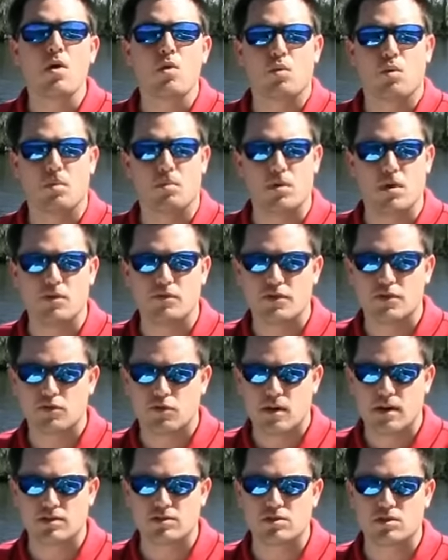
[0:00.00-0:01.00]
Remove the
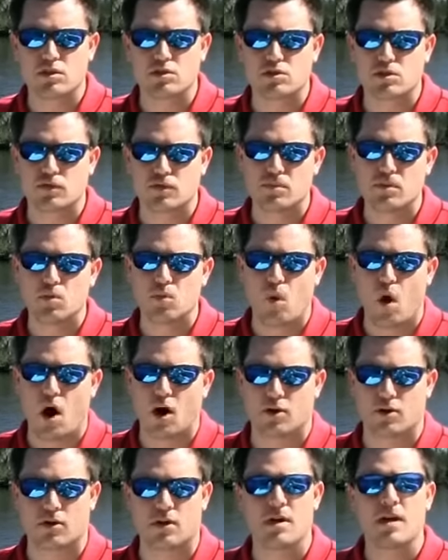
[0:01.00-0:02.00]
transducer from the
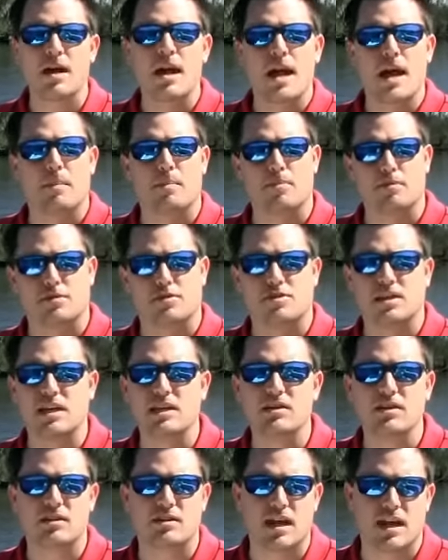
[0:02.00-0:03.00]
water and
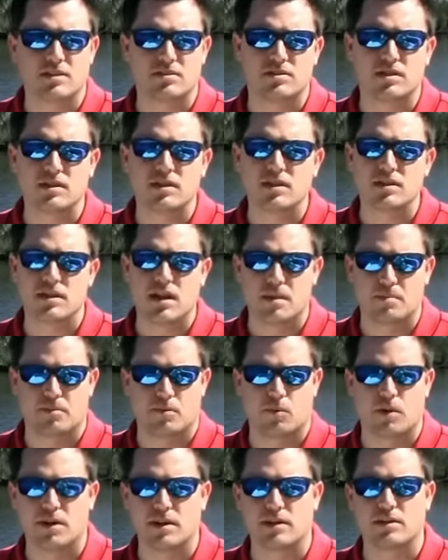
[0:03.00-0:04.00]
proceed to testing the
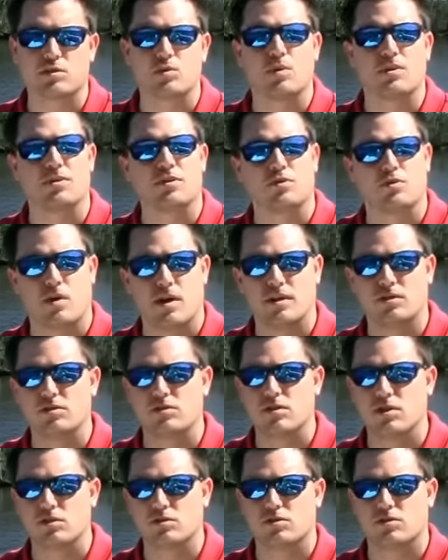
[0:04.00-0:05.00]
depth readings with the
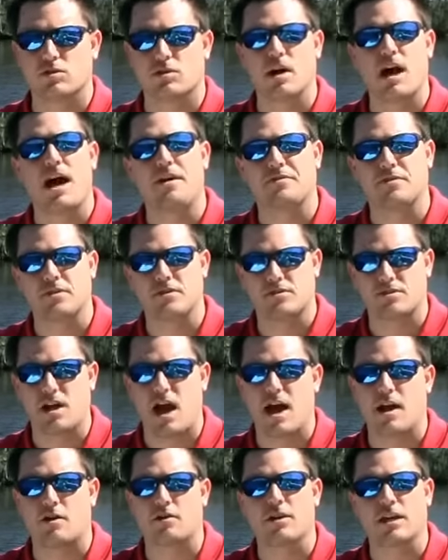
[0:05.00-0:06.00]
transducer at the
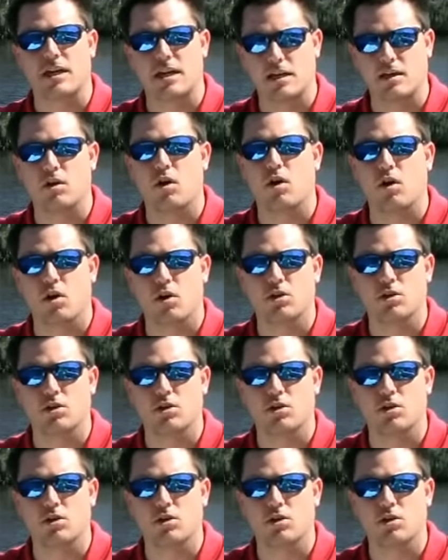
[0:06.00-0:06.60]
desired in-hull